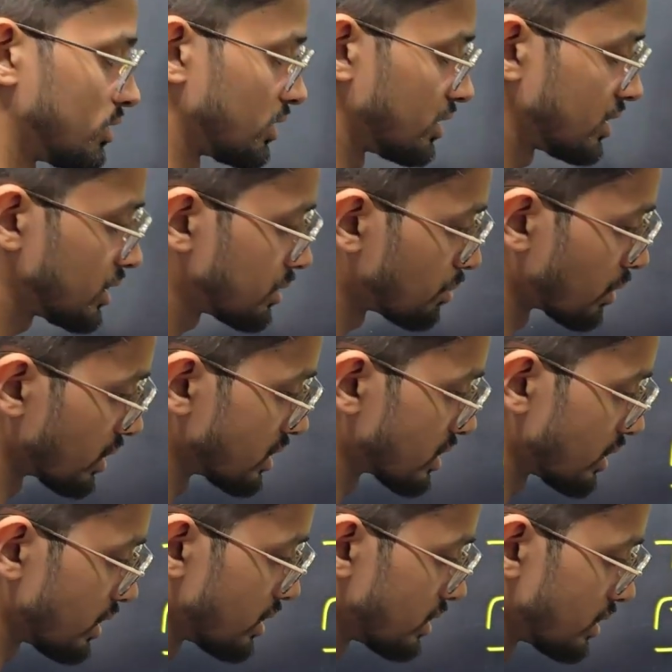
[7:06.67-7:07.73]
this is
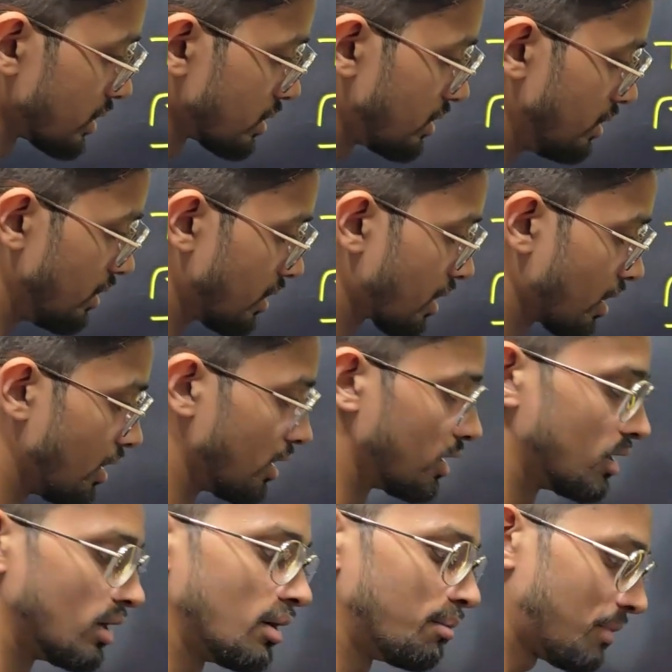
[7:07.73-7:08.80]
potential energy,
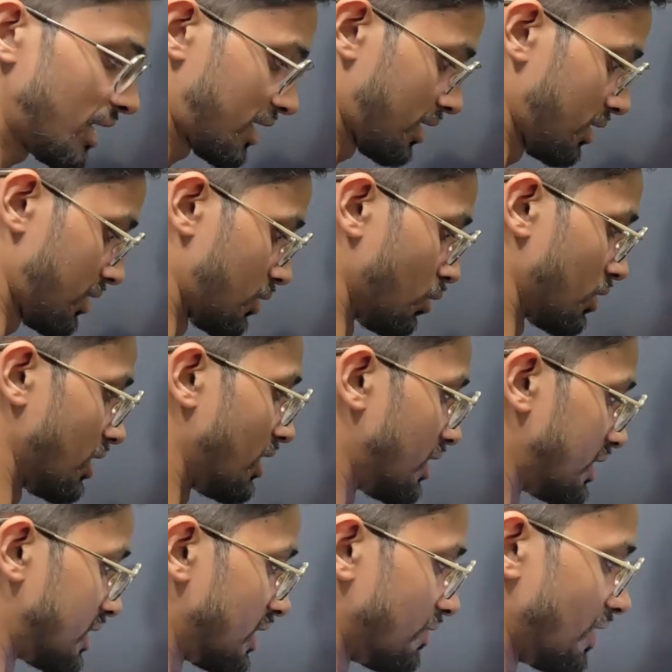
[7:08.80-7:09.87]
but total
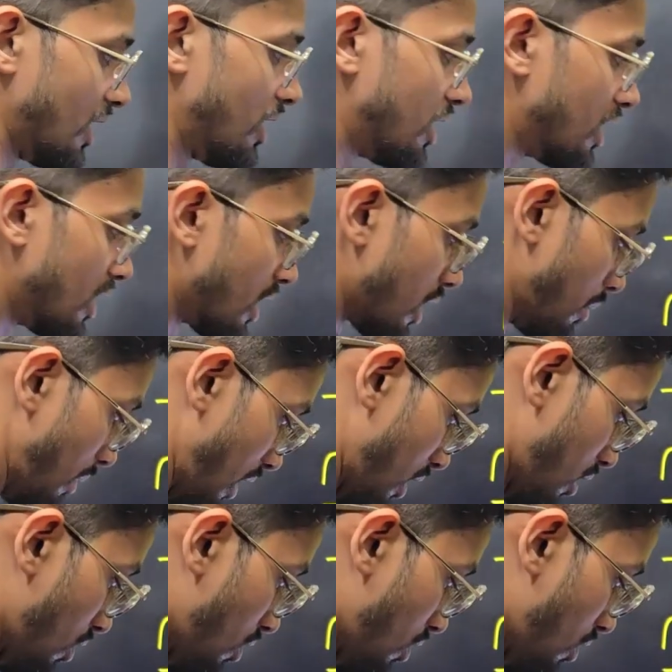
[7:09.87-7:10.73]
energy will remain